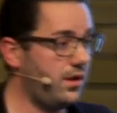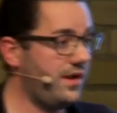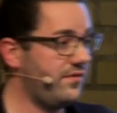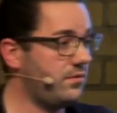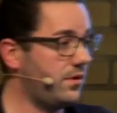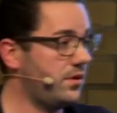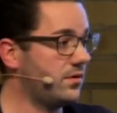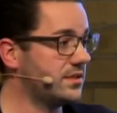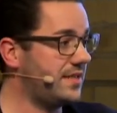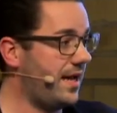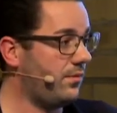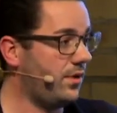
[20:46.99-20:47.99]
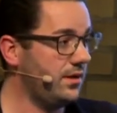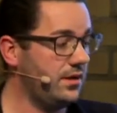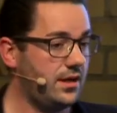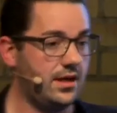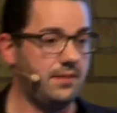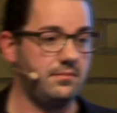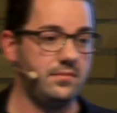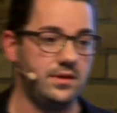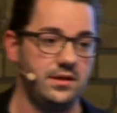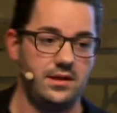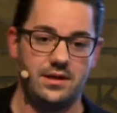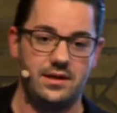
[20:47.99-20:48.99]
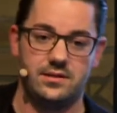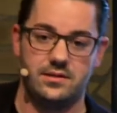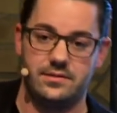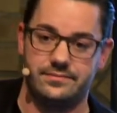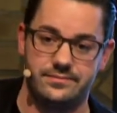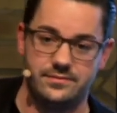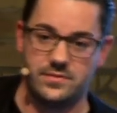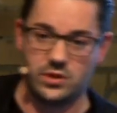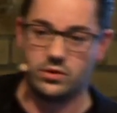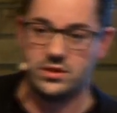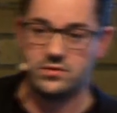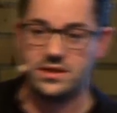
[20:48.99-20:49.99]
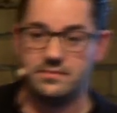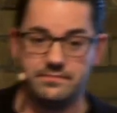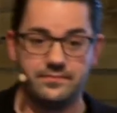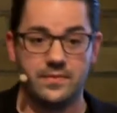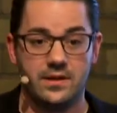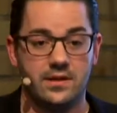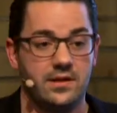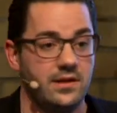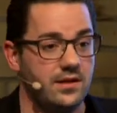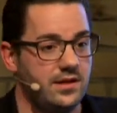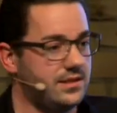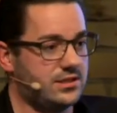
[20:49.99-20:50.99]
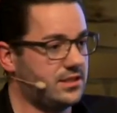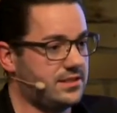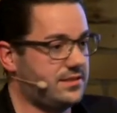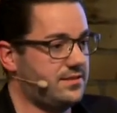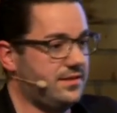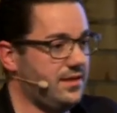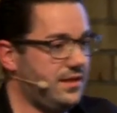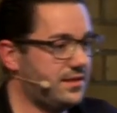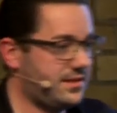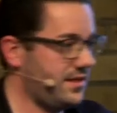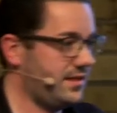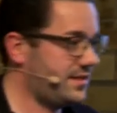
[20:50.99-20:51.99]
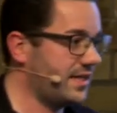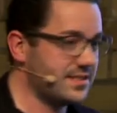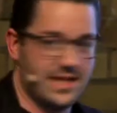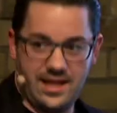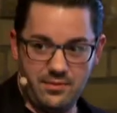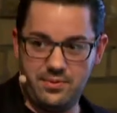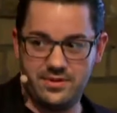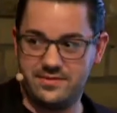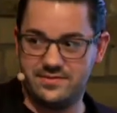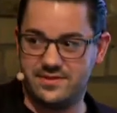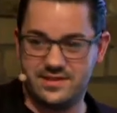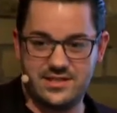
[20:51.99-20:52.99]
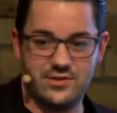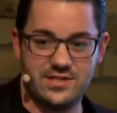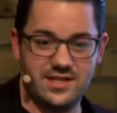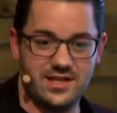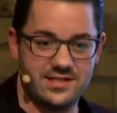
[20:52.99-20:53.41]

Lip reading: everyone knows that one. Don't use it. It's just, it doesn't help. Seriously,